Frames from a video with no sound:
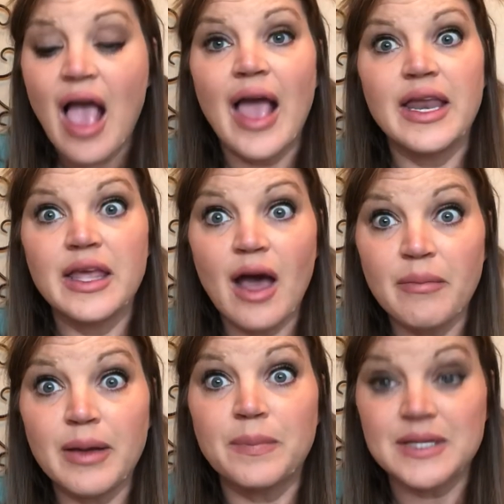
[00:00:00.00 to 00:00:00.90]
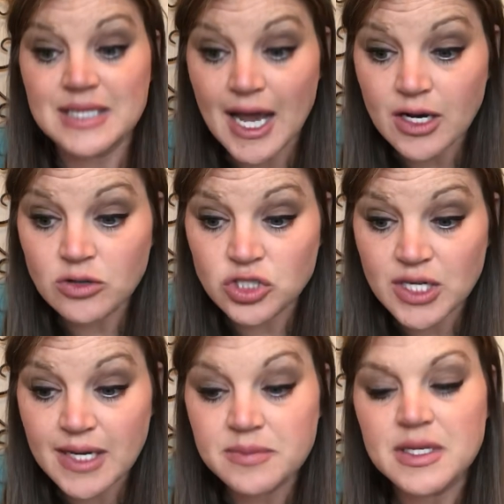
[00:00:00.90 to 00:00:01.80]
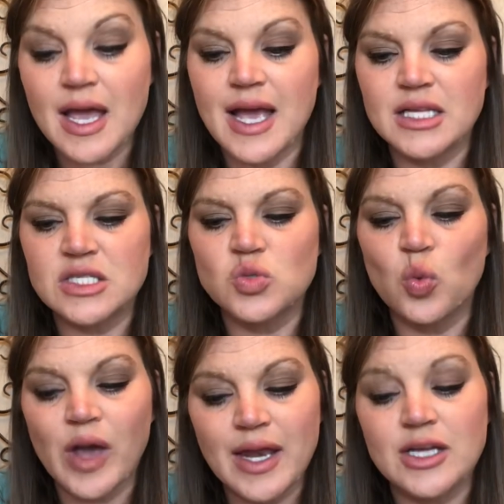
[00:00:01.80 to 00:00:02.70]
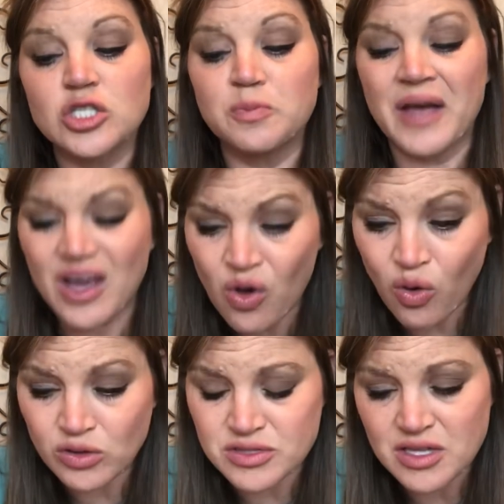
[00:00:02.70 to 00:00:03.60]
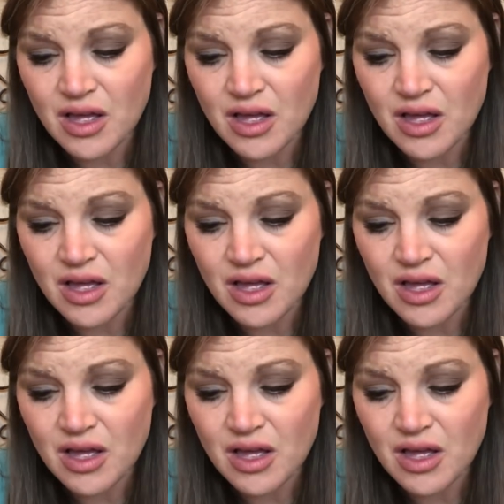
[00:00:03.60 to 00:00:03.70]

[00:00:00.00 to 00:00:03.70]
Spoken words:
and yummy potato chips and Swedish pickles.